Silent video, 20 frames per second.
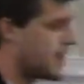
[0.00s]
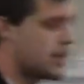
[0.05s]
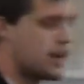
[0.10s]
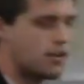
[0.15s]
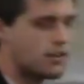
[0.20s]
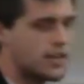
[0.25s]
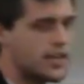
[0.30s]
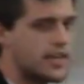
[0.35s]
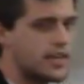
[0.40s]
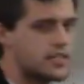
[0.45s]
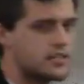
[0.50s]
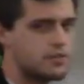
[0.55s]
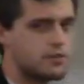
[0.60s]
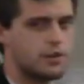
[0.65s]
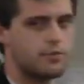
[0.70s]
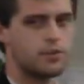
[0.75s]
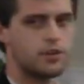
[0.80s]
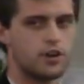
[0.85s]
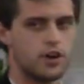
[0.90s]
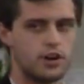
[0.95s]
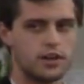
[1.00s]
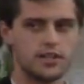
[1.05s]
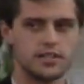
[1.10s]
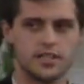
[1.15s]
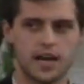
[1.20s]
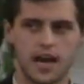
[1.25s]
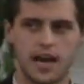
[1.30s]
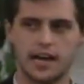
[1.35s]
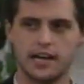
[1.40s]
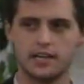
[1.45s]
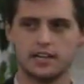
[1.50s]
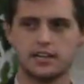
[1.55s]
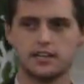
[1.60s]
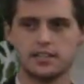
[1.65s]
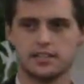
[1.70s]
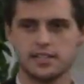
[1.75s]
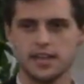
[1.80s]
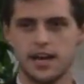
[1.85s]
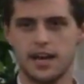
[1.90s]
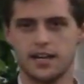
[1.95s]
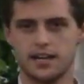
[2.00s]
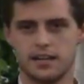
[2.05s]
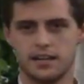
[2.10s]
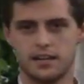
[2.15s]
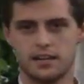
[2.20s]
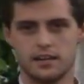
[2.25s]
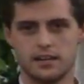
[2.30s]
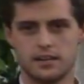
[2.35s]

know the history regarding Tyre and Sidon?